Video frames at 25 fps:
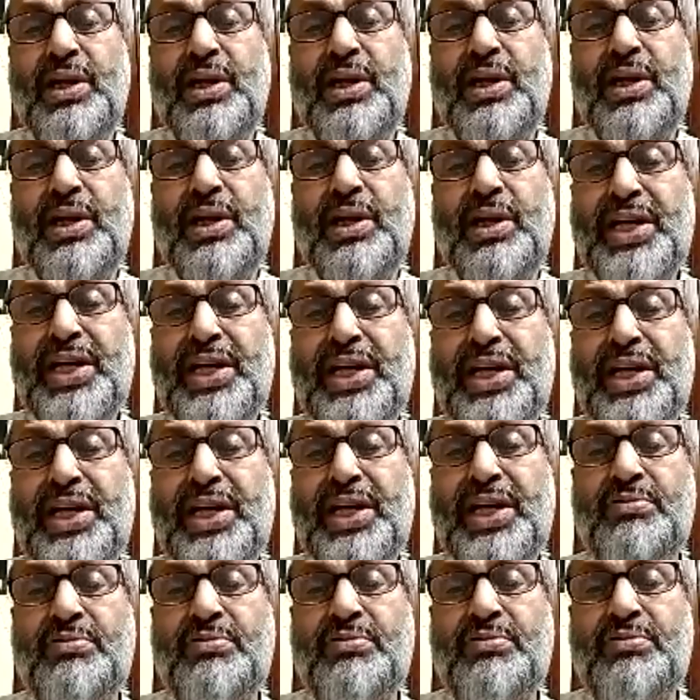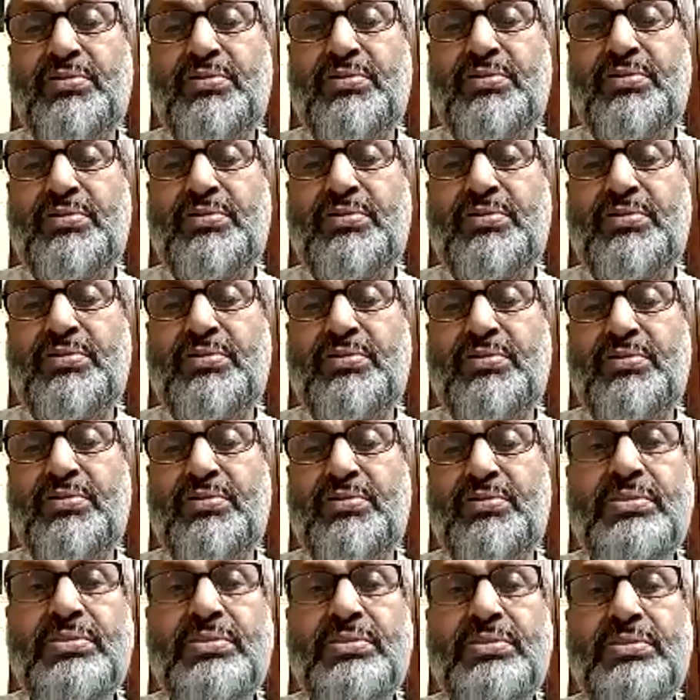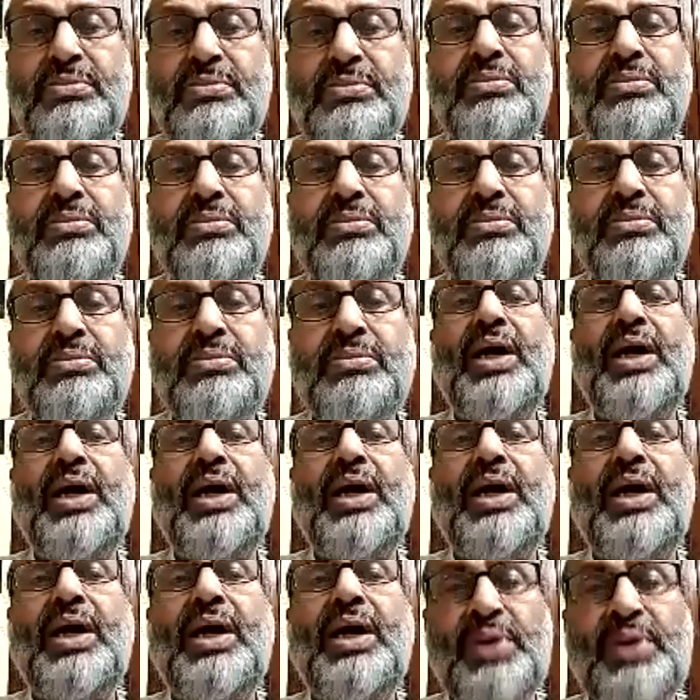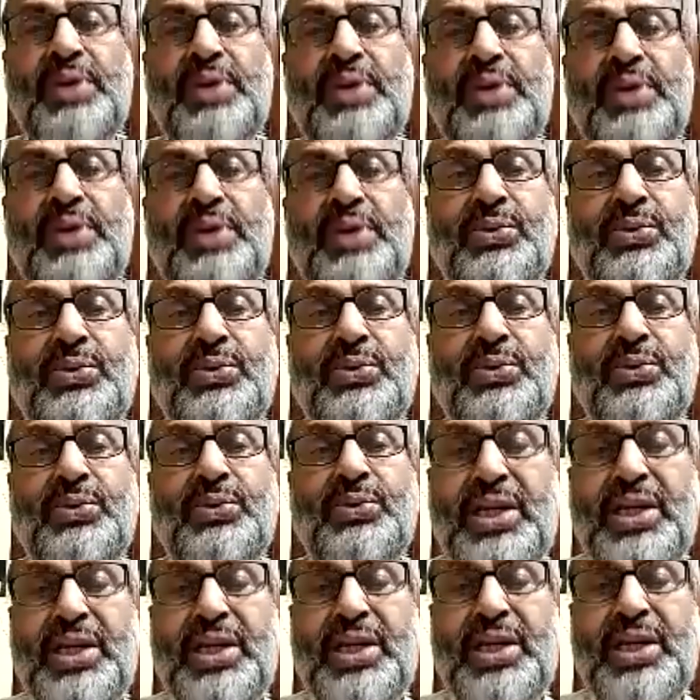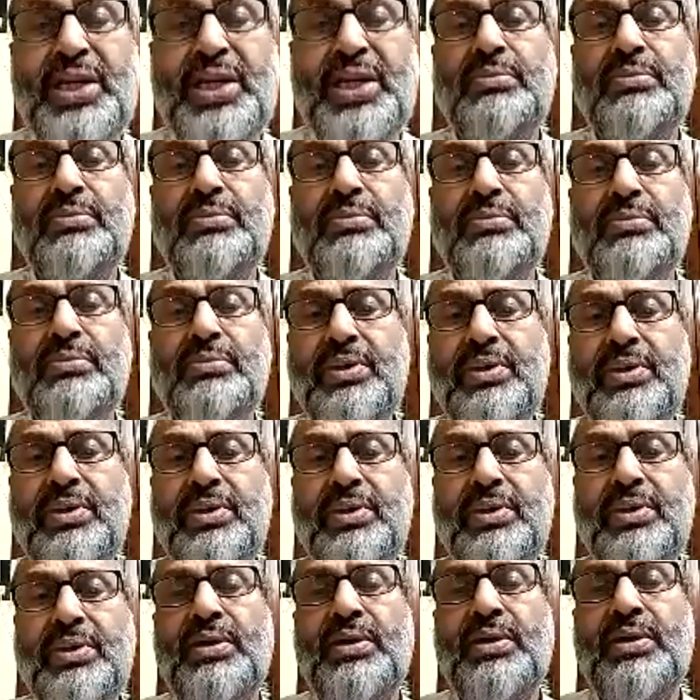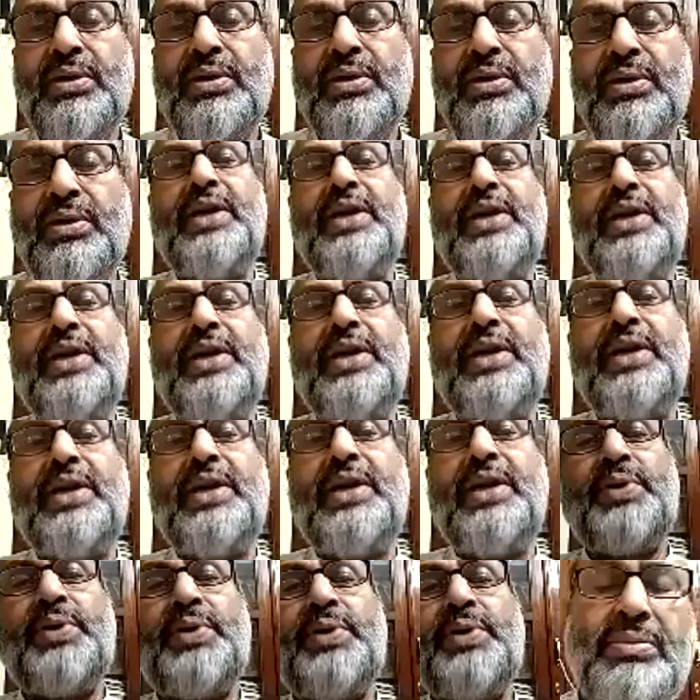kind of liberation from an oppressive regime, freedom from